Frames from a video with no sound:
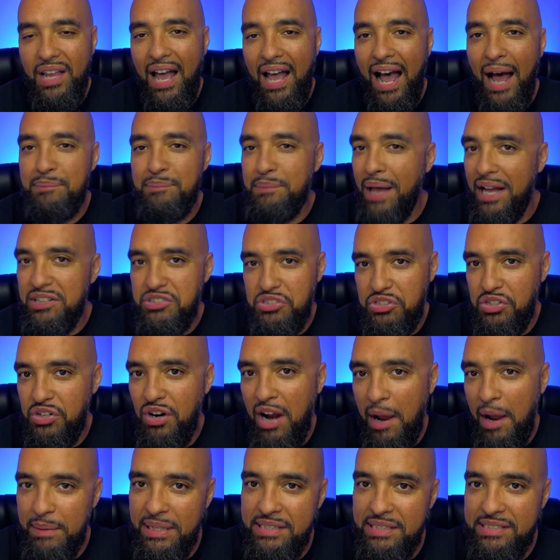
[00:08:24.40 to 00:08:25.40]
I'm not sure
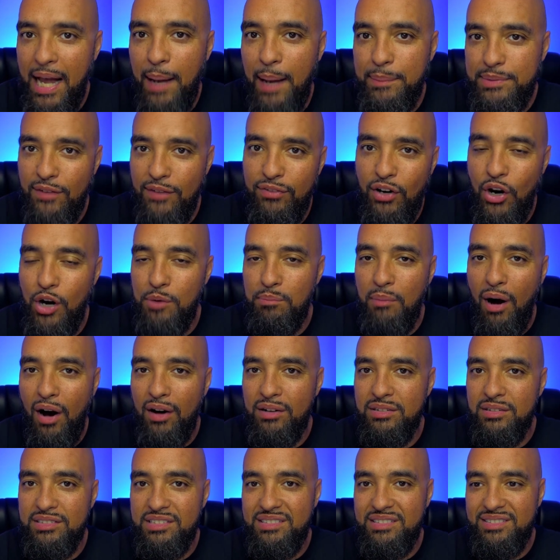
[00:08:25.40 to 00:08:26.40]
how many times I've heard
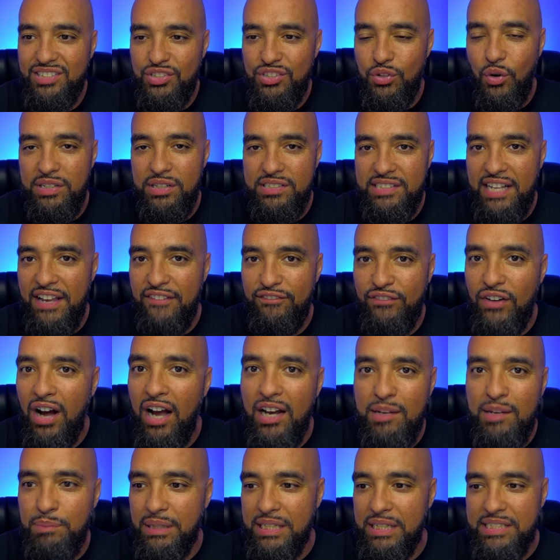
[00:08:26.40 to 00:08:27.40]
Martin Short say
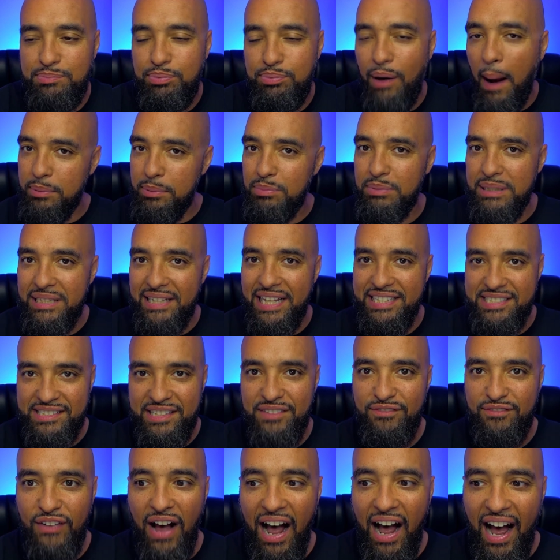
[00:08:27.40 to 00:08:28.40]
fuck, but it's probably less
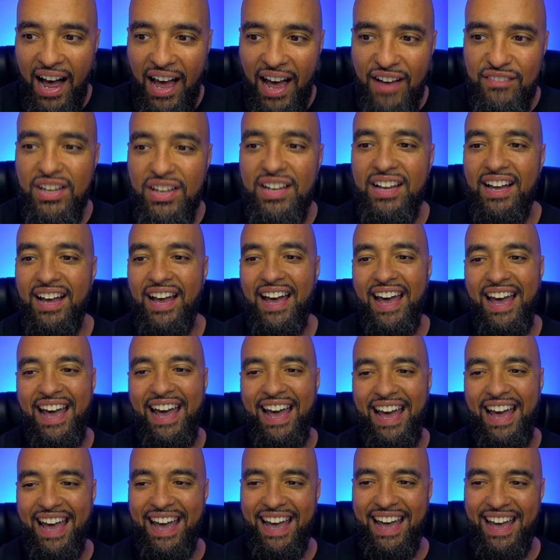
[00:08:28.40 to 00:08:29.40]
than 5.
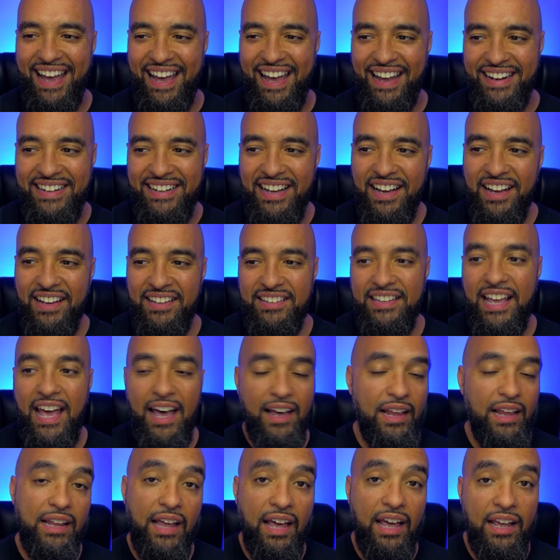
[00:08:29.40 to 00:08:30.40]
And yeah,
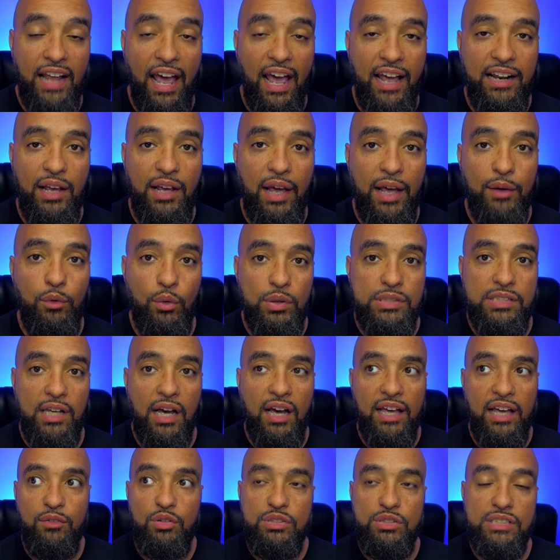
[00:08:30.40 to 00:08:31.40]
and it was
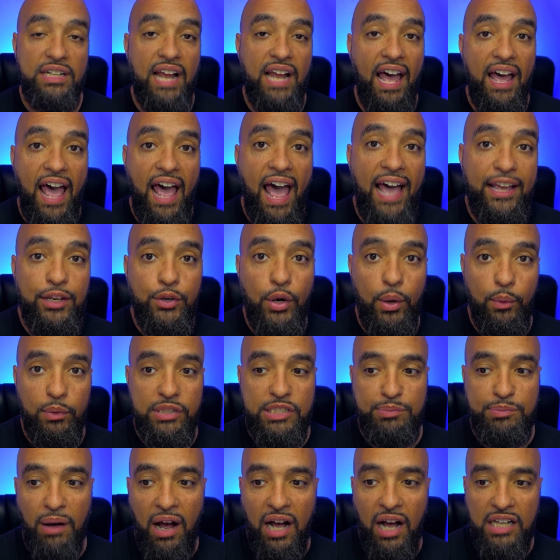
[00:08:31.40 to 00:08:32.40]
an accurate
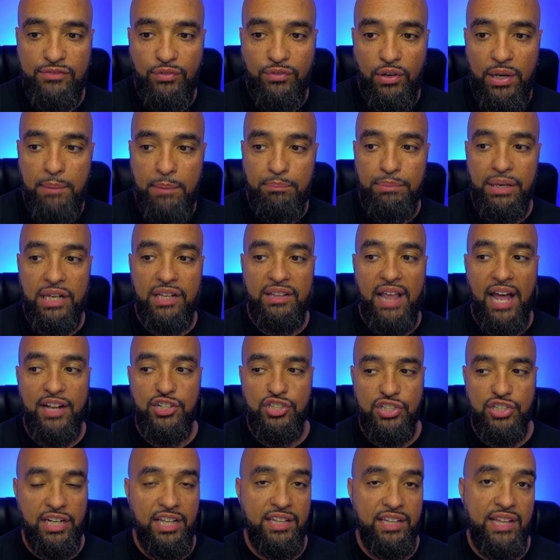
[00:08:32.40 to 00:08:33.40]
response for him being that
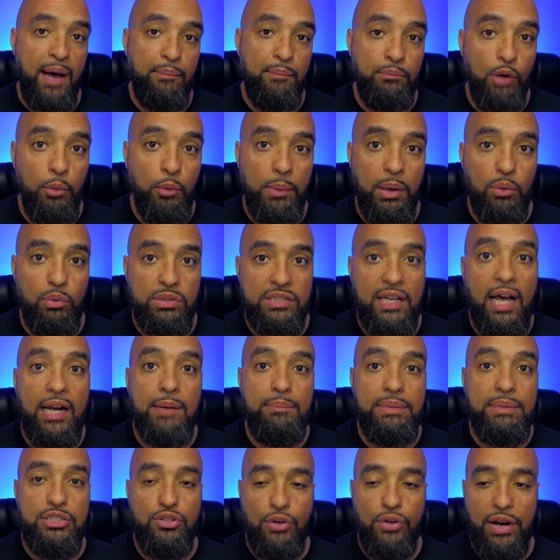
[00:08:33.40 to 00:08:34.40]
shitty in that moment, which kind
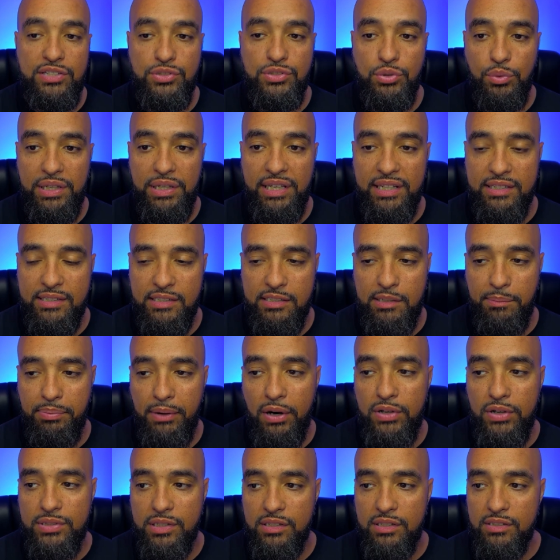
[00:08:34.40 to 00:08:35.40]
of betrays who he is as a
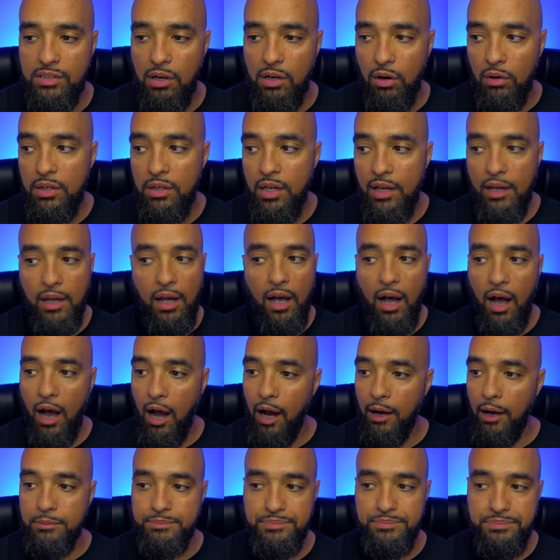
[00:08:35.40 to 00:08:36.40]
person. So,
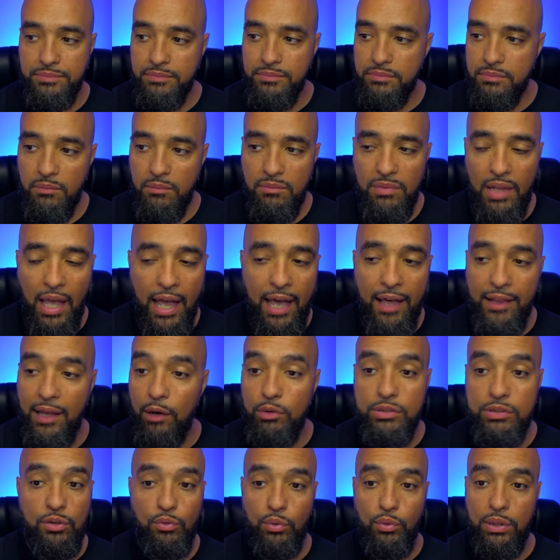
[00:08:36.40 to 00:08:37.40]
man, that
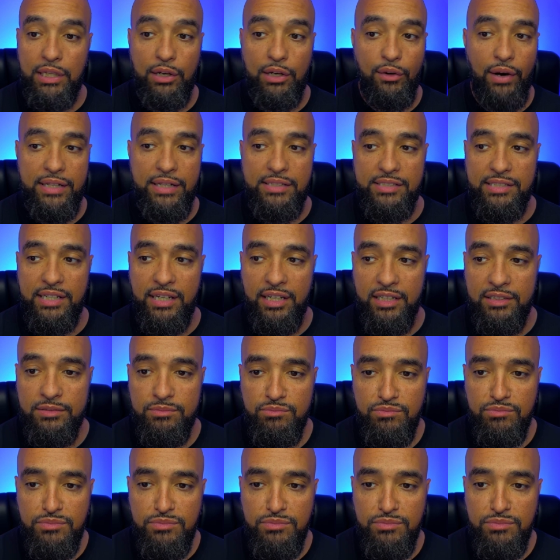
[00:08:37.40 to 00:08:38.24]
was a really great scene.